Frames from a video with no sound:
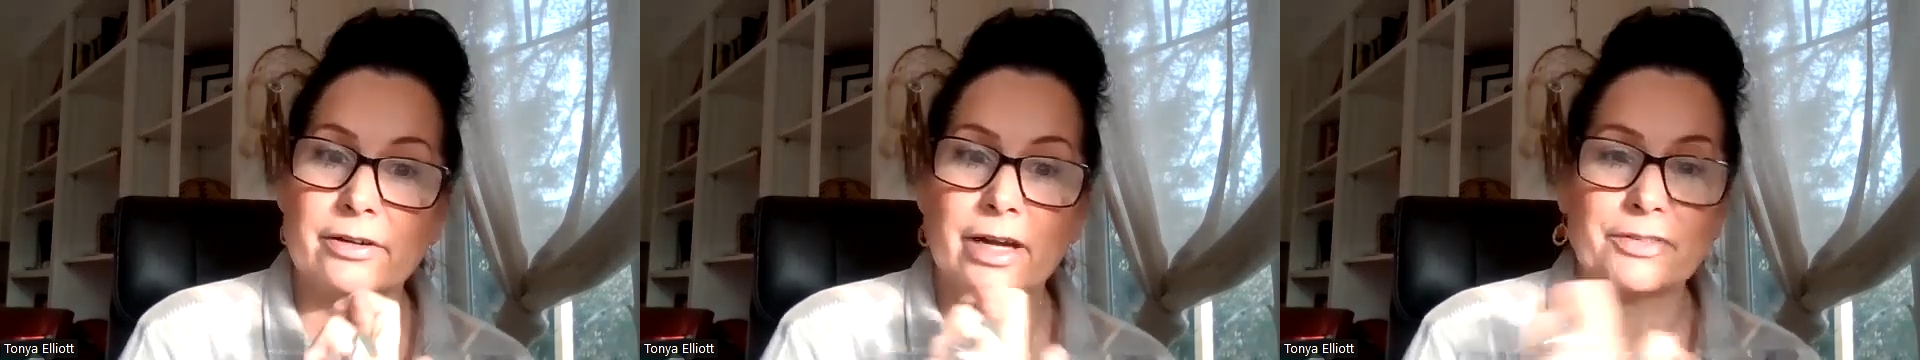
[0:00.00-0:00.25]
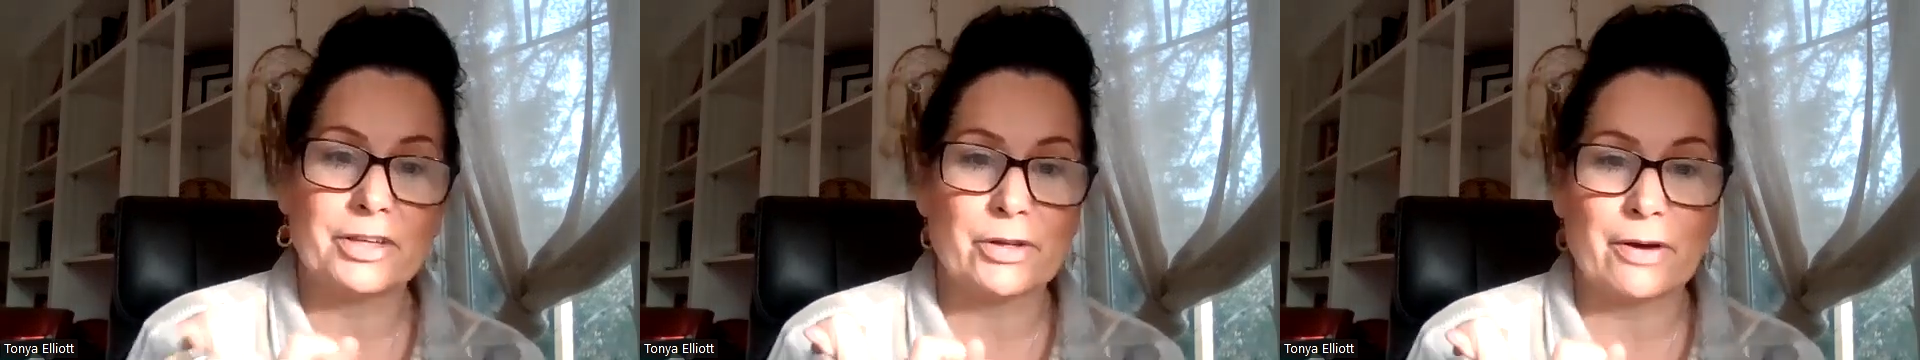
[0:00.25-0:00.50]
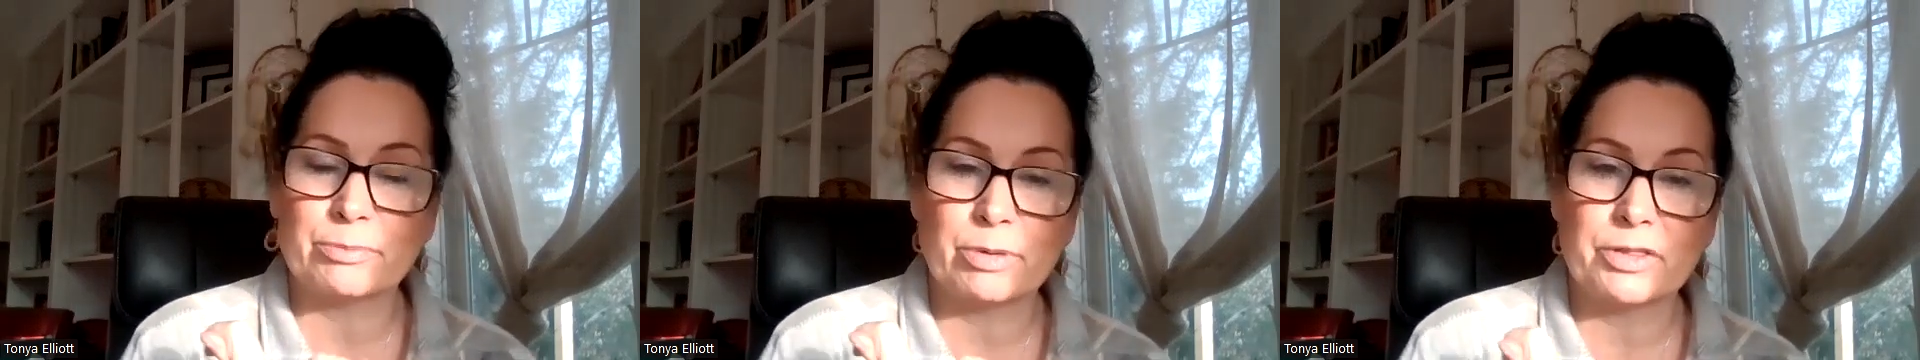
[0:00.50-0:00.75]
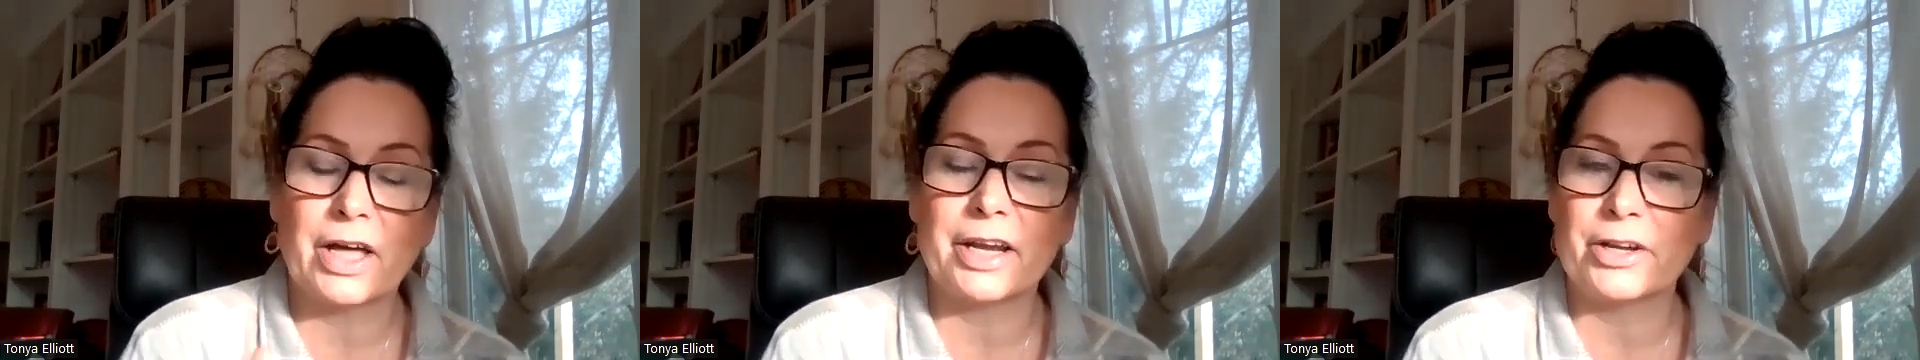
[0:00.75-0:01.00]
not that you have to
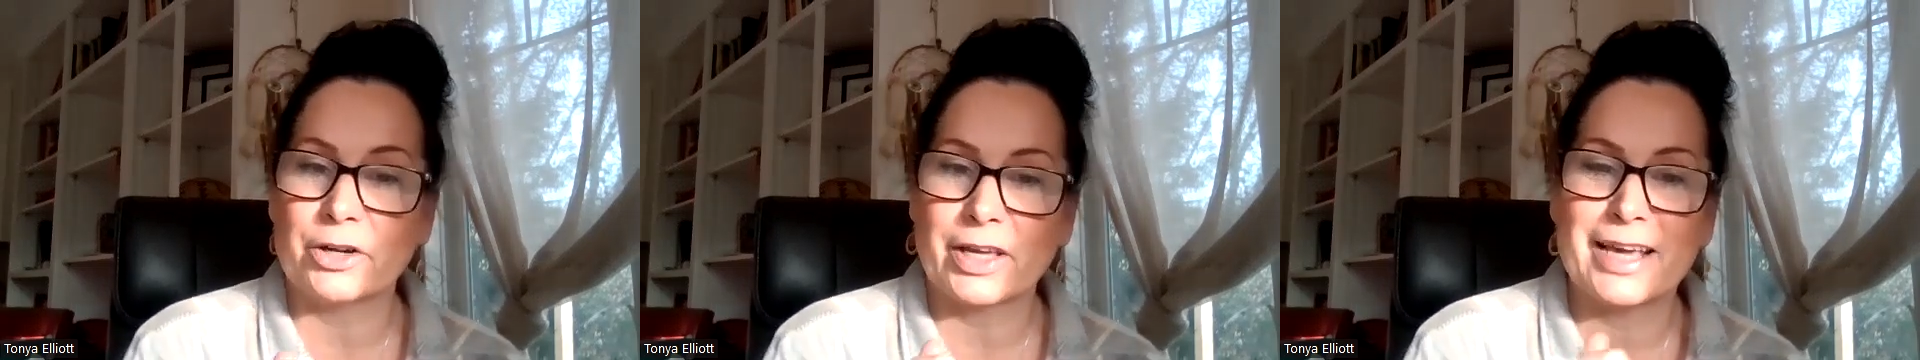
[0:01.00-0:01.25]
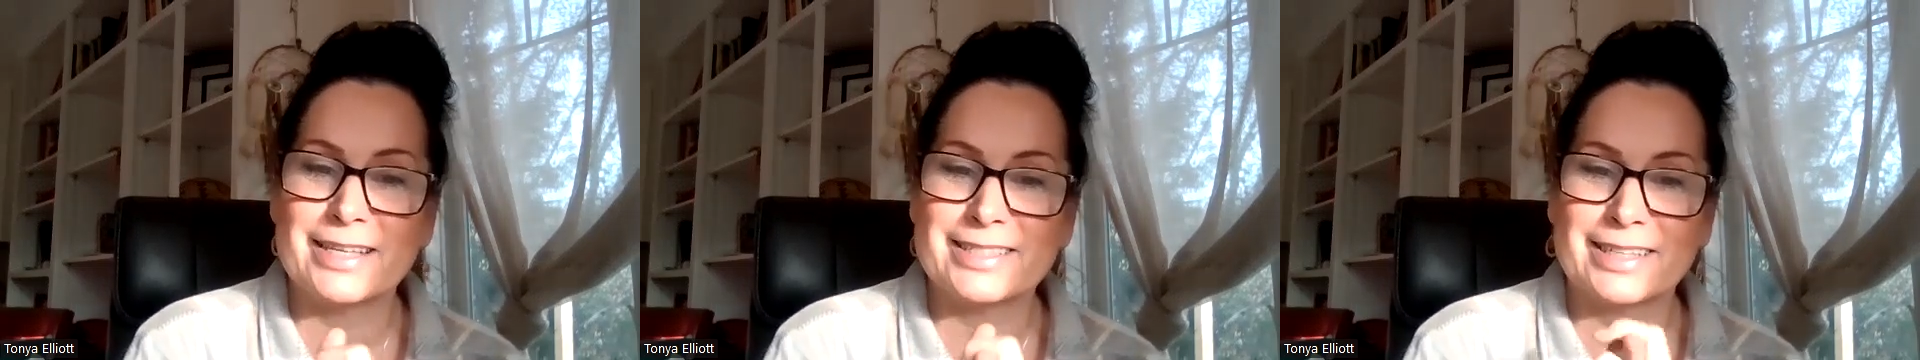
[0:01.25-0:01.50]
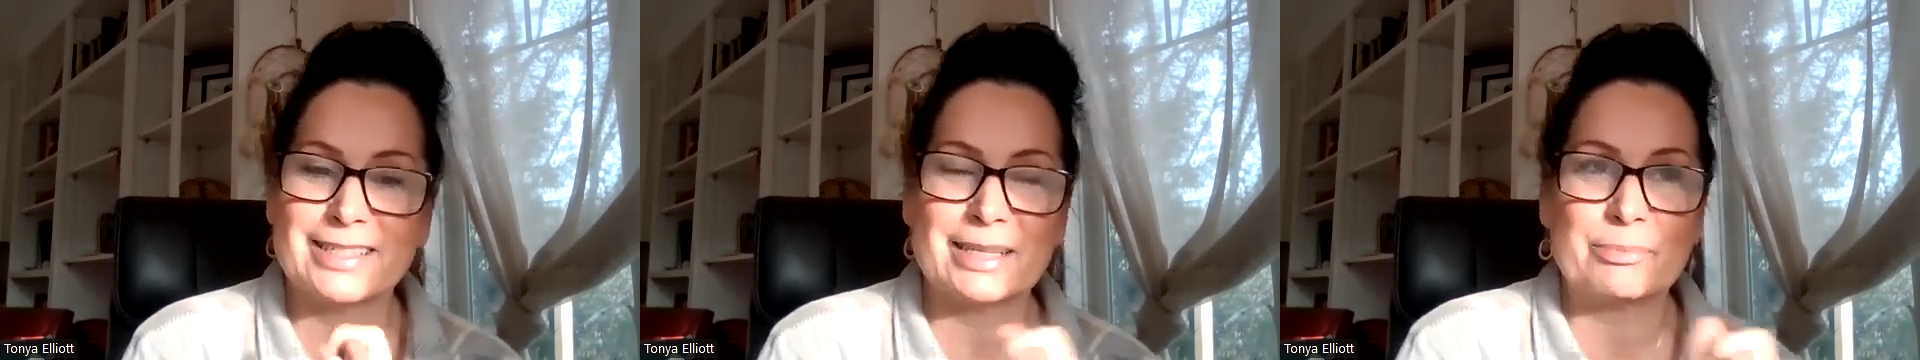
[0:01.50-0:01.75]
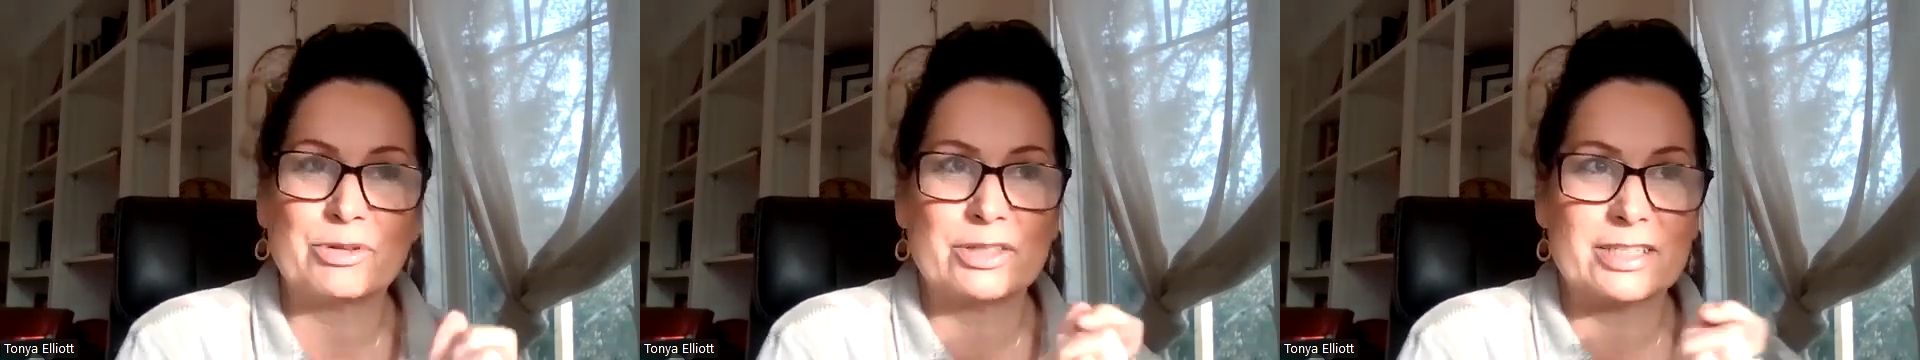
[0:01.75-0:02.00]
put that in your case
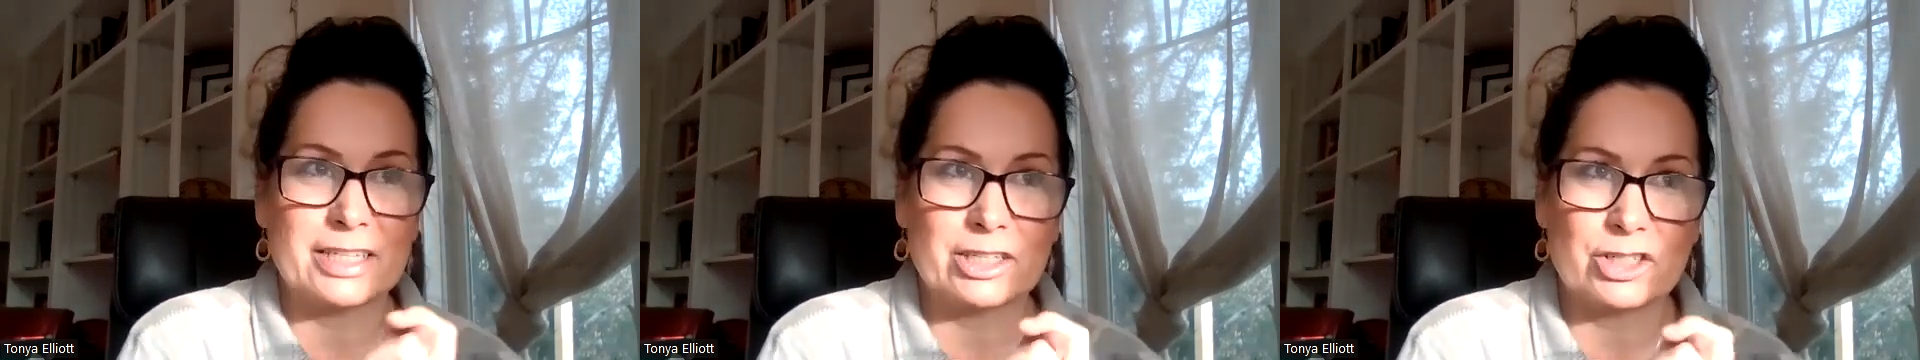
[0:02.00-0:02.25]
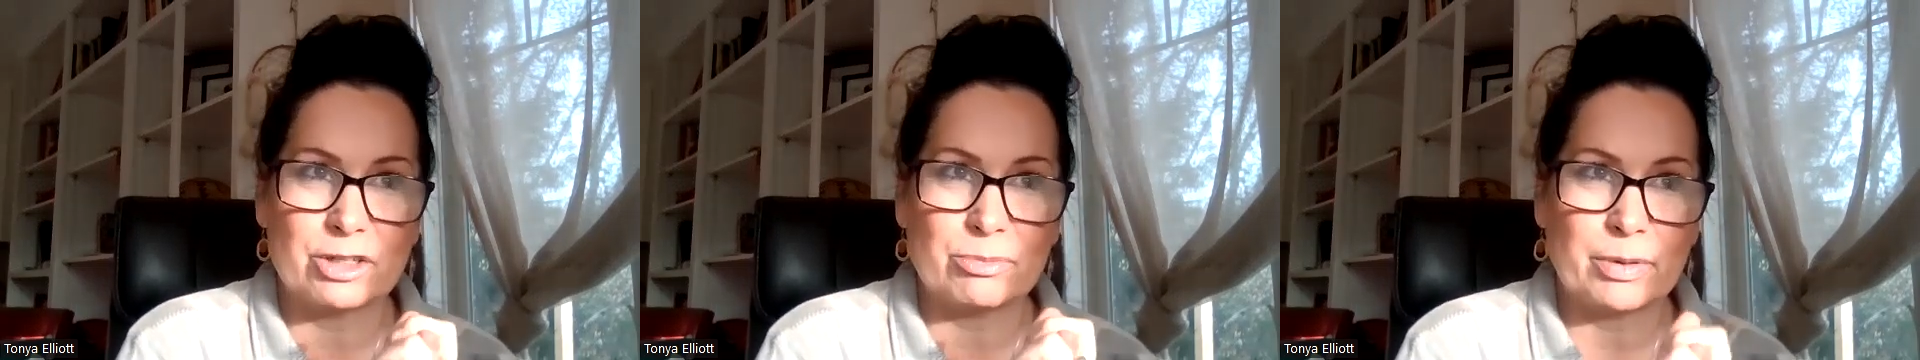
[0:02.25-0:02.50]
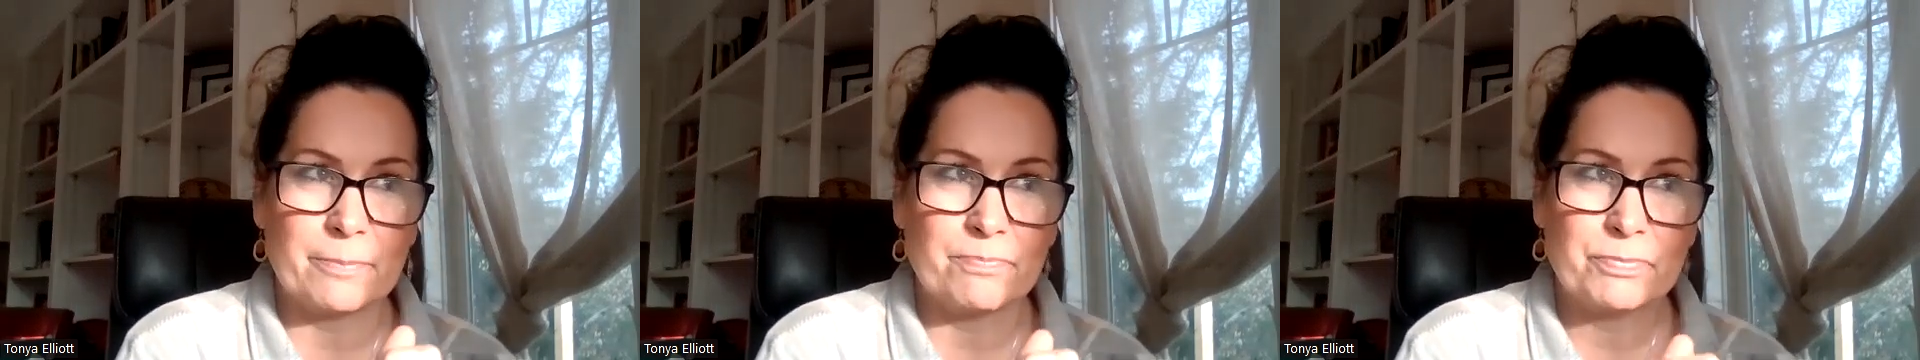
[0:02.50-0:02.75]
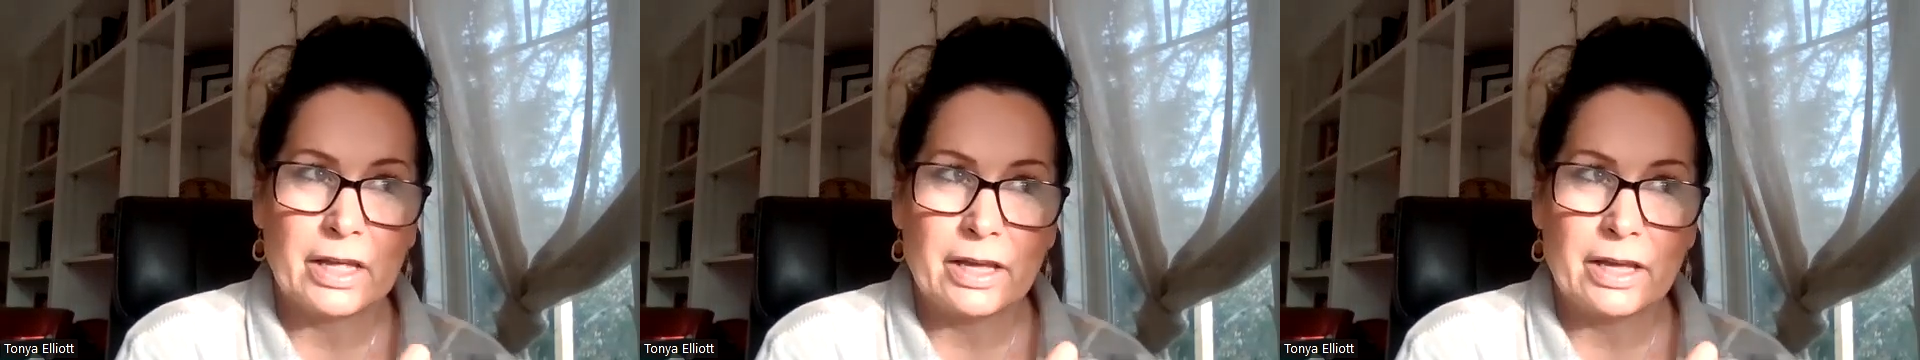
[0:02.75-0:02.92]
conceptualization, but